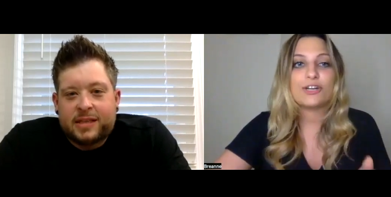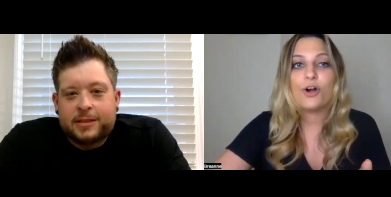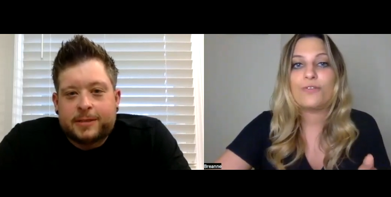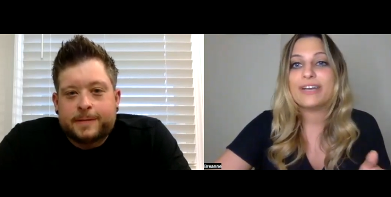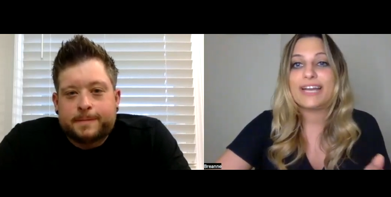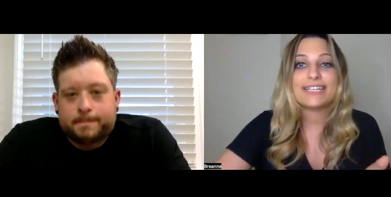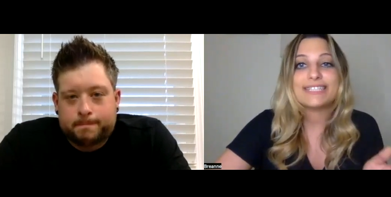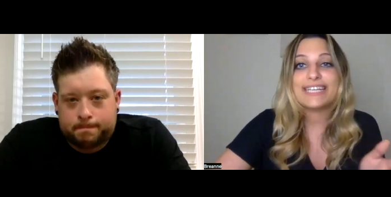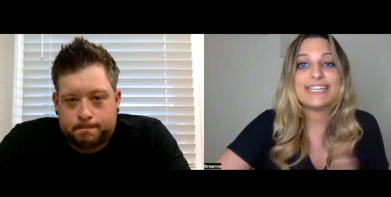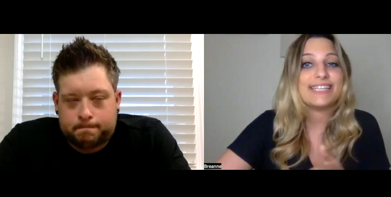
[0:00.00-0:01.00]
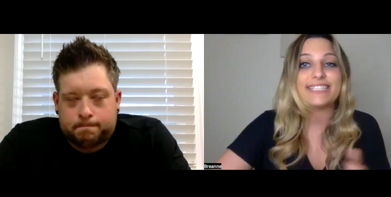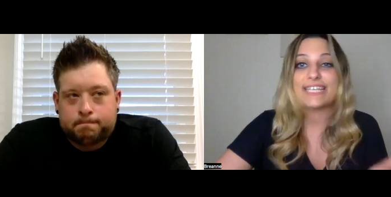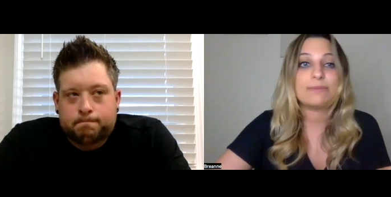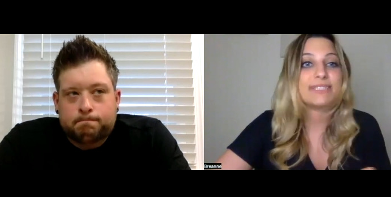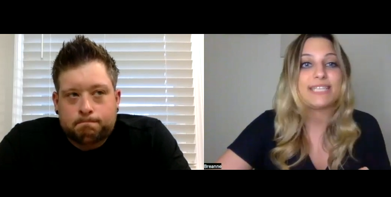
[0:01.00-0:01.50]
Speaker 1: COVID-19 in the
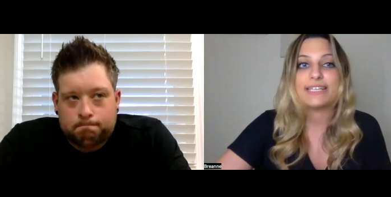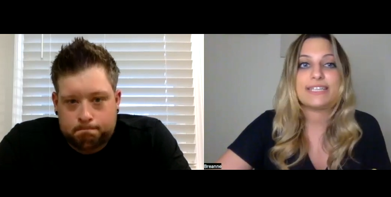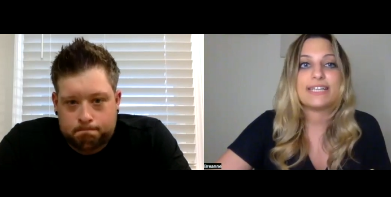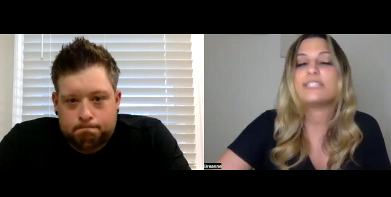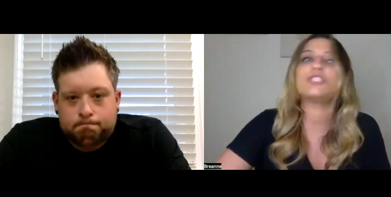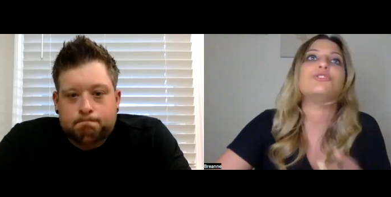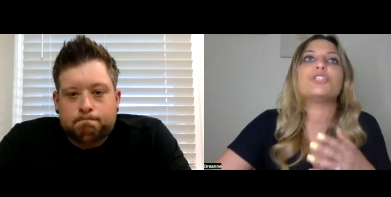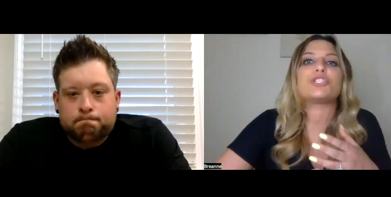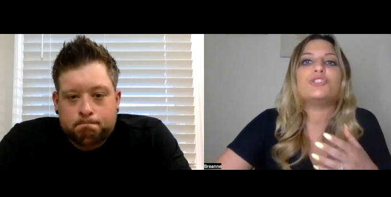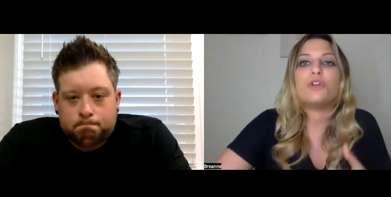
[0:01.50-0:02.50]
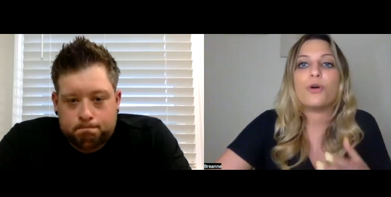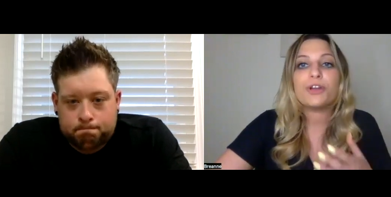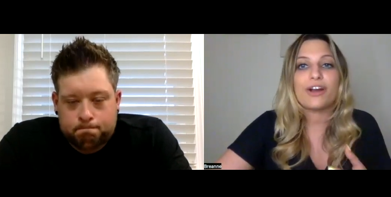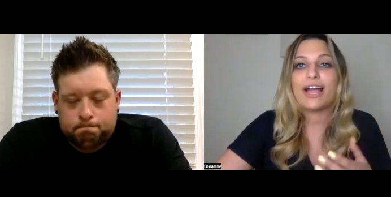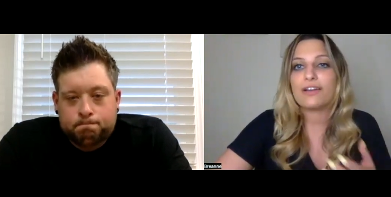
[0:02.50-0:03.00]
same sentence, you just know
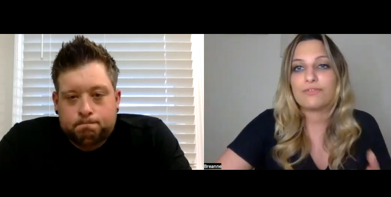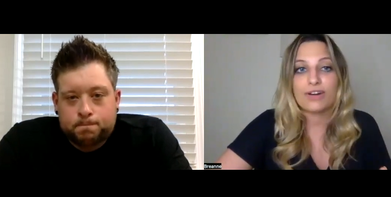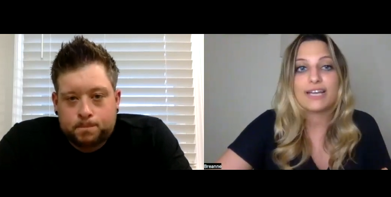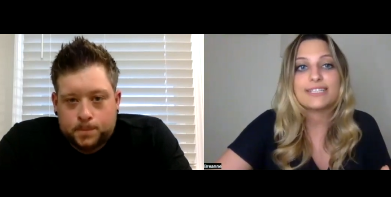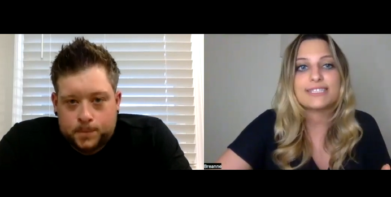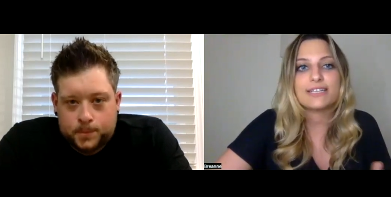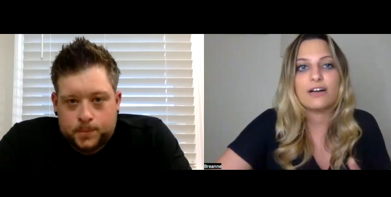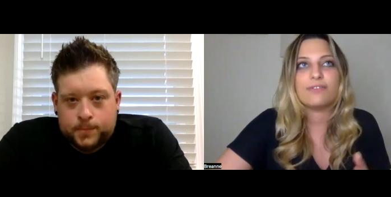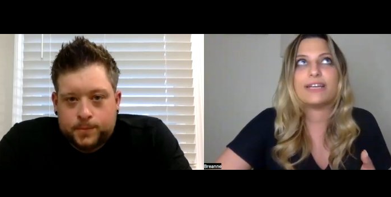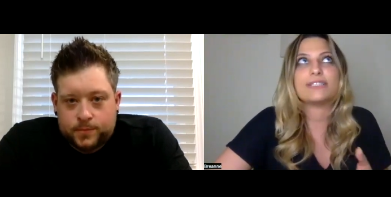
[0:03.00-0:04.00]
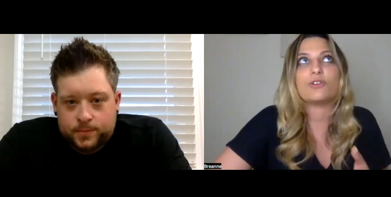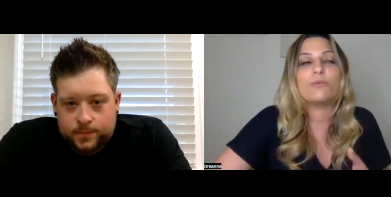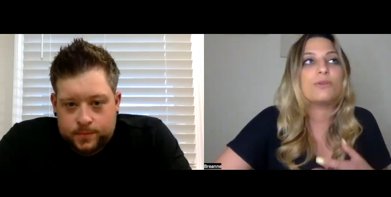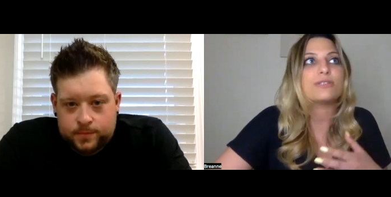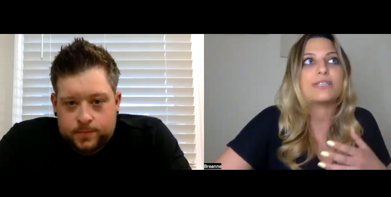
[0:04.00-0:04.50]
you're at risk of, and it's
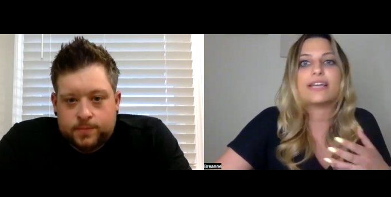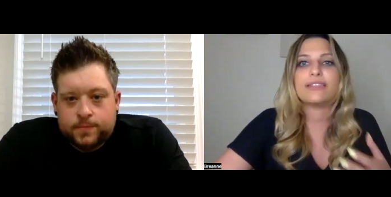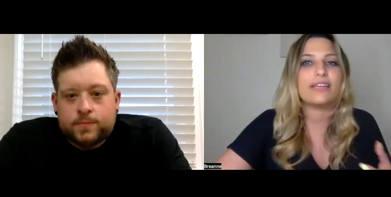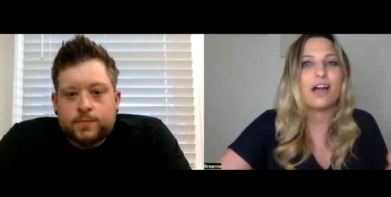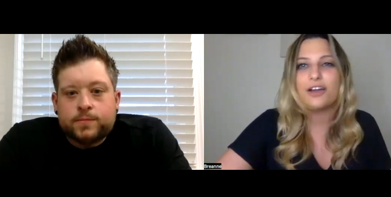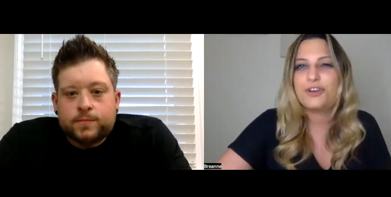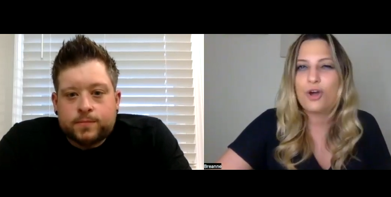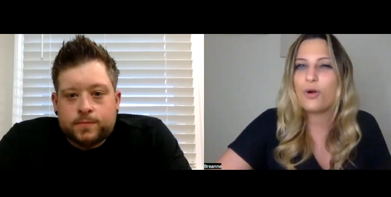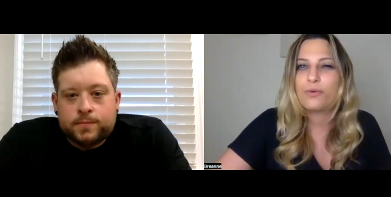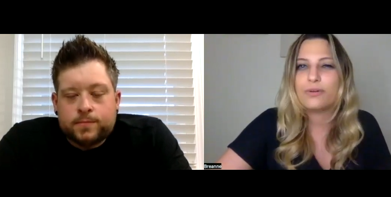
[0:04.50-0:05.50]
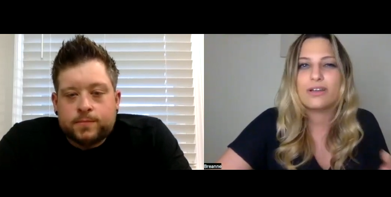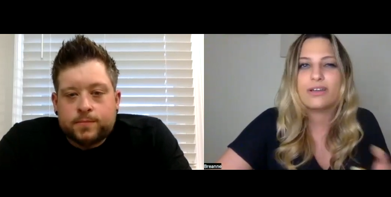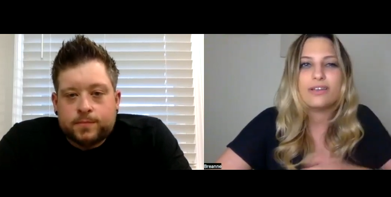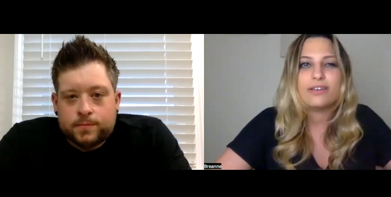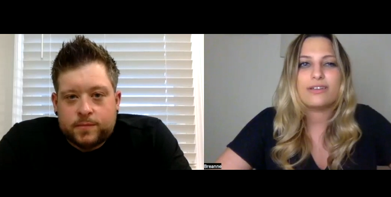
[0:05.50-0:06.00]
almost like the unknown.
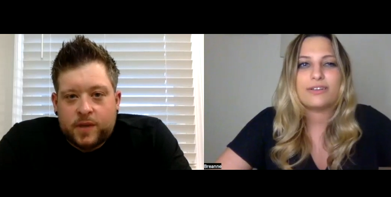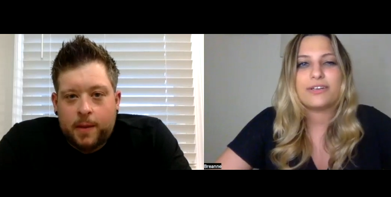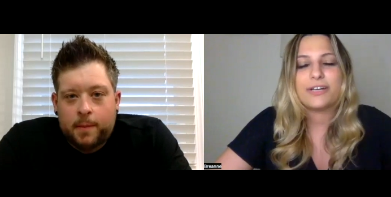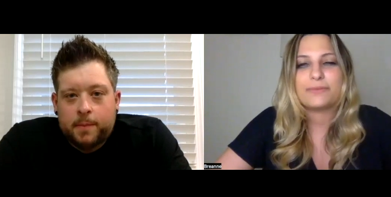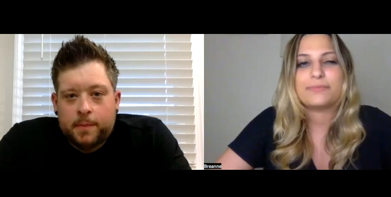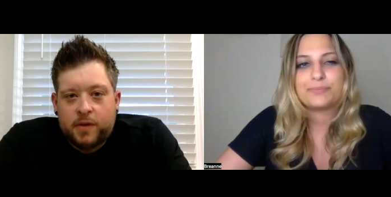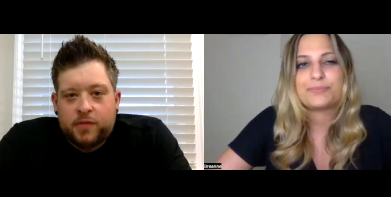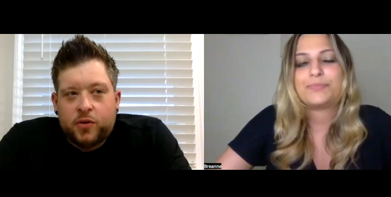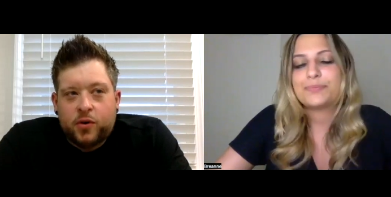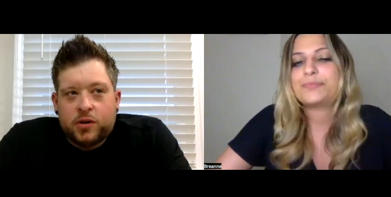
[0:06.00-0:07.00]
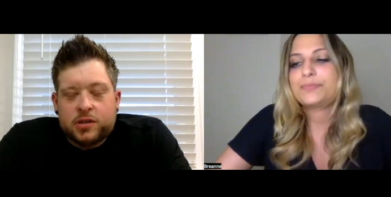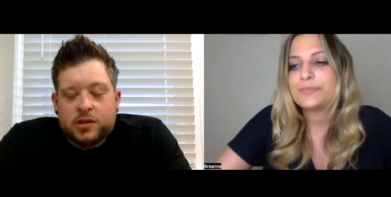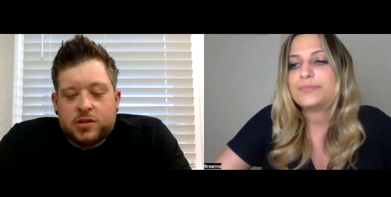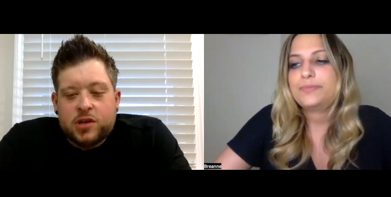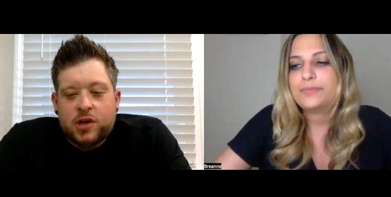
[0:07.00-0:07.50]
Speaker 2: Yep, of course.
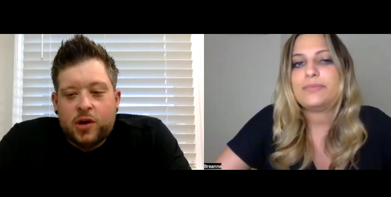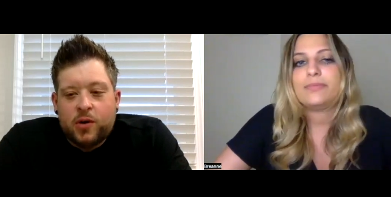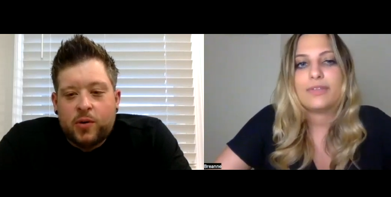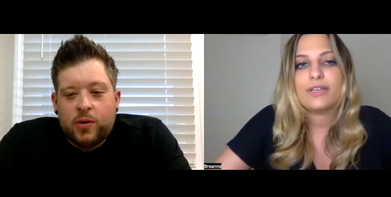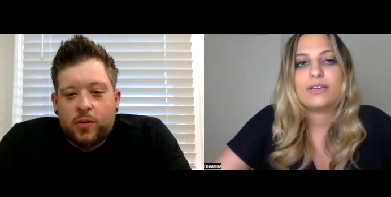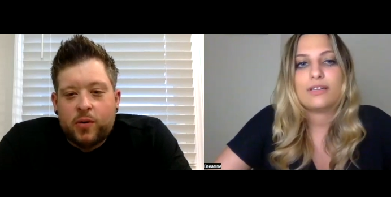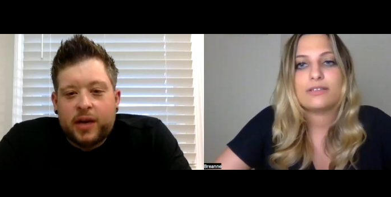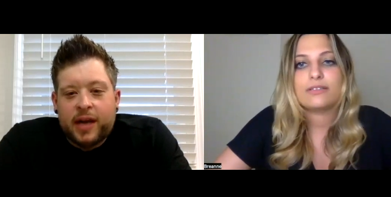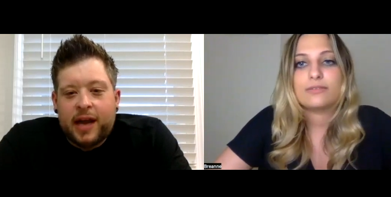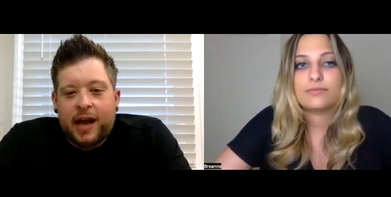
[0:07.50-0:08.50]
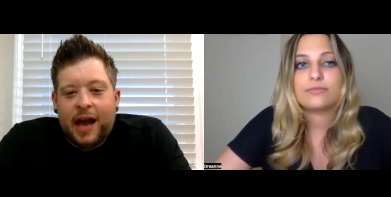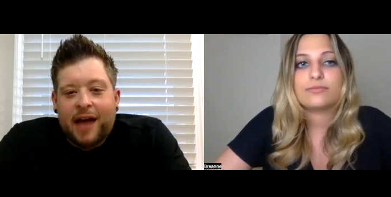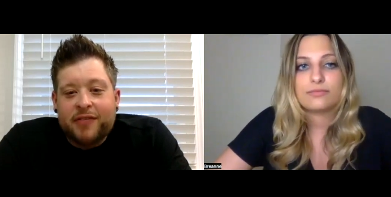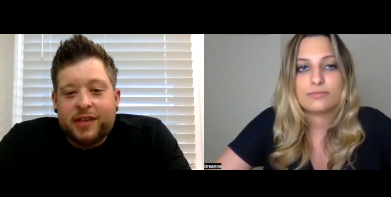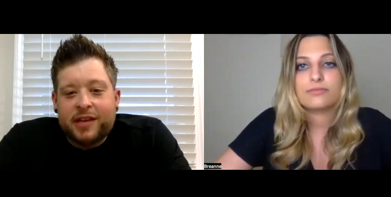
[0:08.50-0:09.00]
So, well, again, I
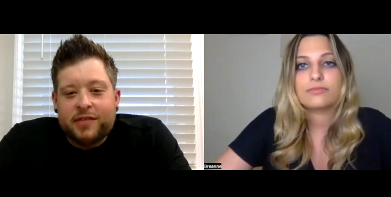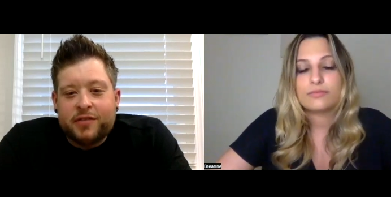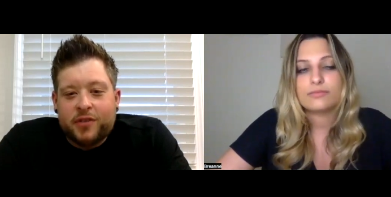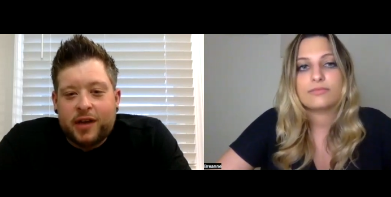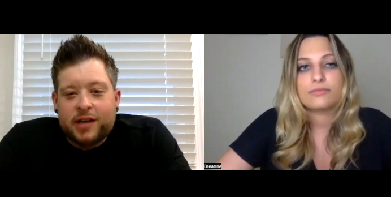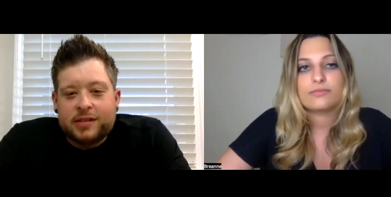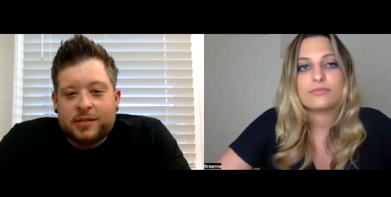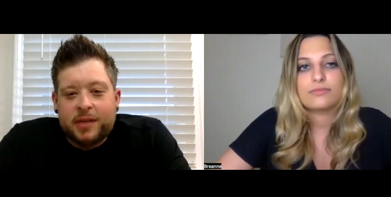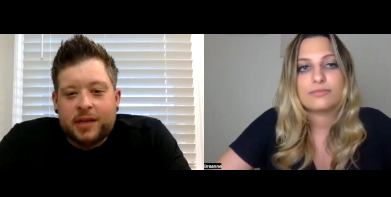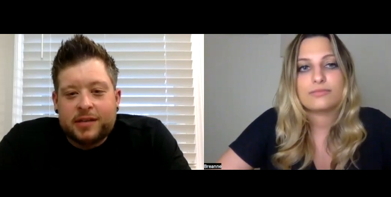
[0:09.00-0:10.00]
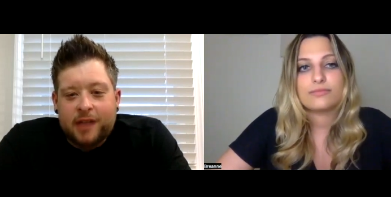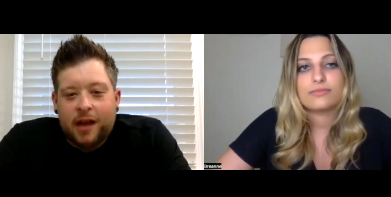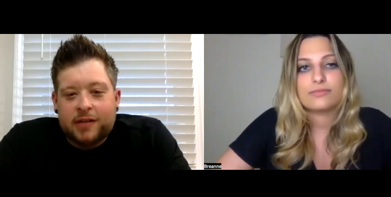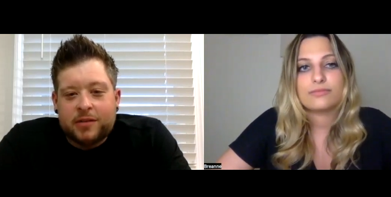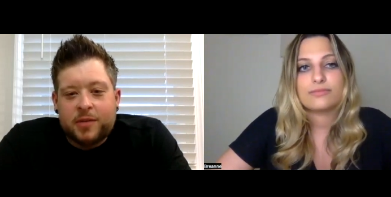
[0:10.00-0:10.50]
have to give credit to my
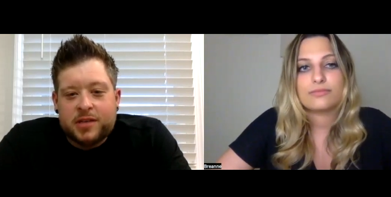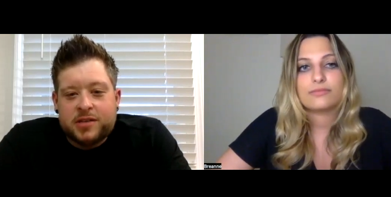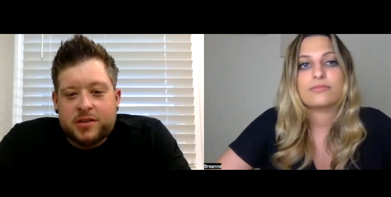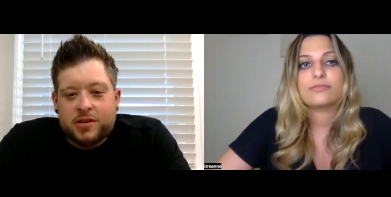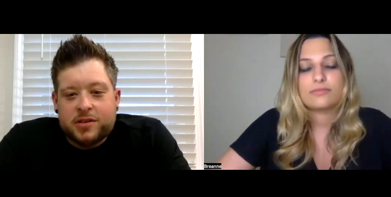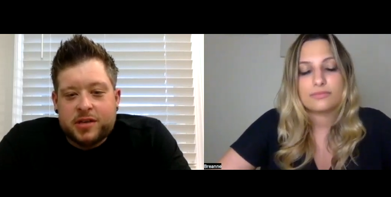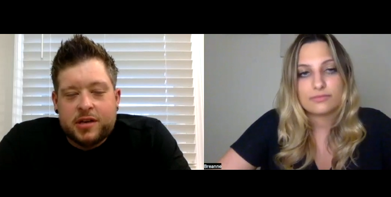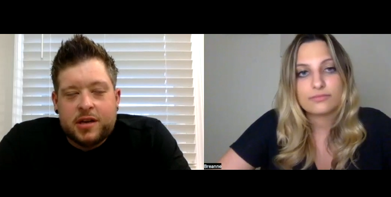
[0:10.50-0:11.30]
doctor, my surgeon,